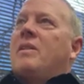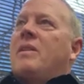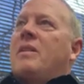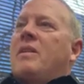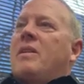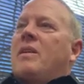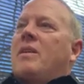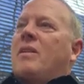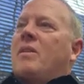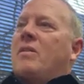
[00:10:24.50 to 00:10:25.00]

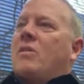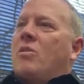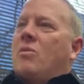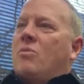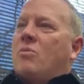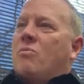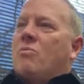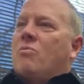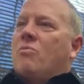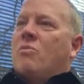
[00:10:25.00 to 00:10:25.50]
in there
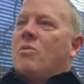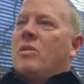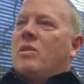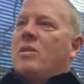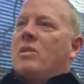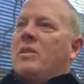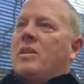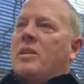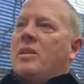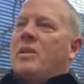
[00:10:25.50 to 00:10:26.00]
who
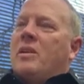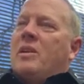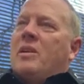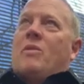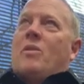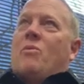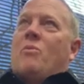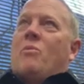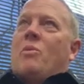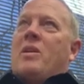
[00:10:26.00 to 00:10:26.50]
really
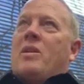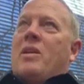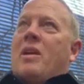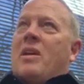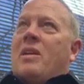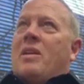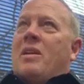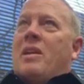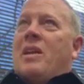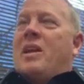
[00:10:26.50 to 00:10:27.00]
that we
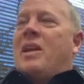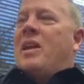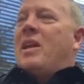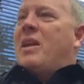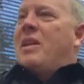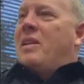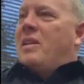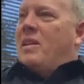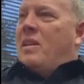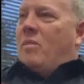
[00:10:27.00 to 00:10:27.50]
had a
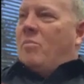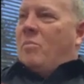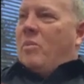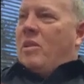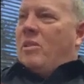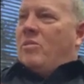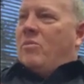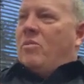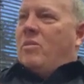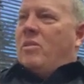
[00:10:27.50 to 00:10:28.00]
hand in
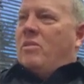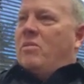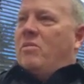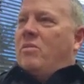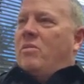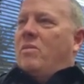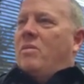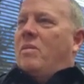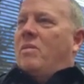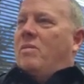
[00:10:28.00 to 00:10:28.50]
mentoring
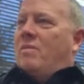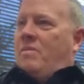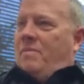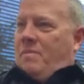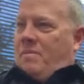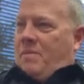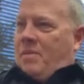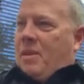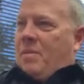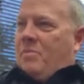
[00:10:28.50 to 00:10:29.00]
through
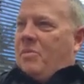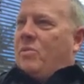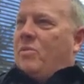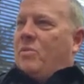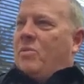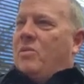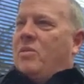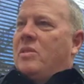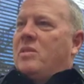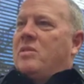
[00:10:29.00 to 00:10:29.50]
them, them
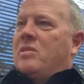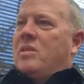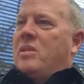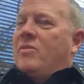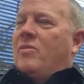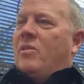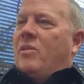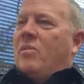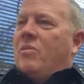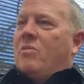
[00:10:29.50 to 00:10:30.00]
through these
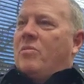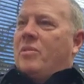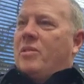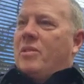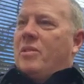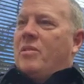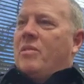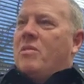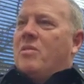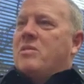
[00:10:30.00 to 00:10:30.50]
difficult
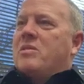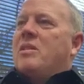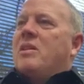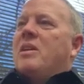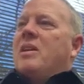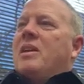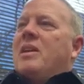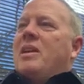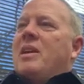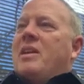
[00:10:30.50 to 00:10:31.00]
years.
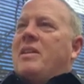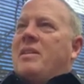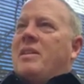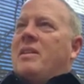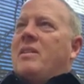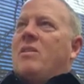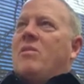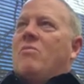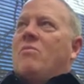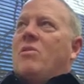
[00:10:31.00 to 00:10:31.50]
And at
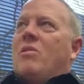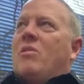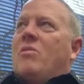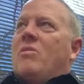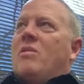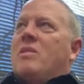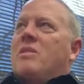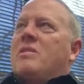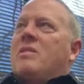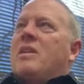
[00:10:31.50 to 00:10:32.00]
the end of the
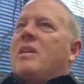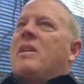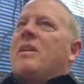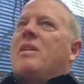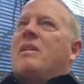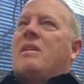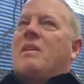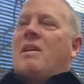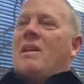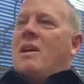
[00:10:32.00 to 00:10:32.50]
road, they
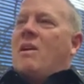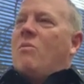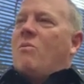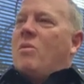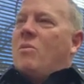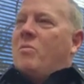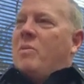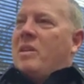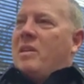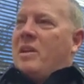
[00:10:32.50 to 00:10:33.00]
say, "I
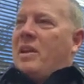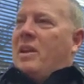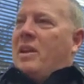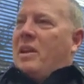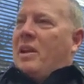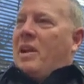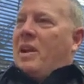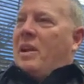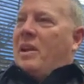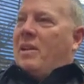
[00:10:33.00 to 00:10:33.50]
want to be
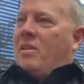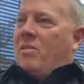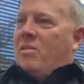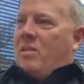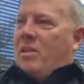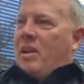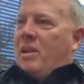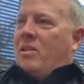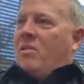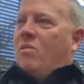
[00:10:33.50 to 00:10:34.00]
that guy
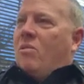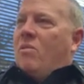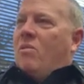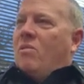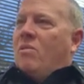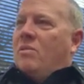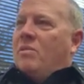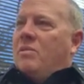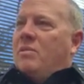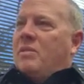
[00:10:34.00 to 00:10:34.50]
or that
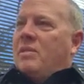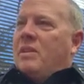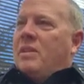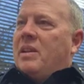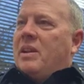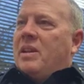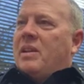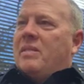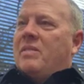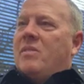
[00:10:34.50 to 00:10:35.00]
girl."
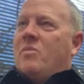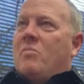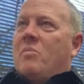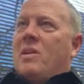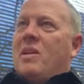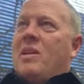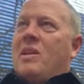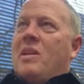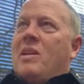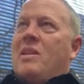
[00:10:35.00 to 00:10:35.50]
Mm-hmm. And to
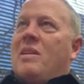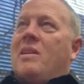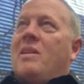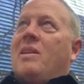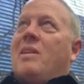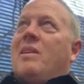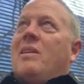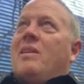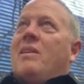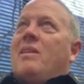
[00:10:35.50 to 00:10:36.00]
me,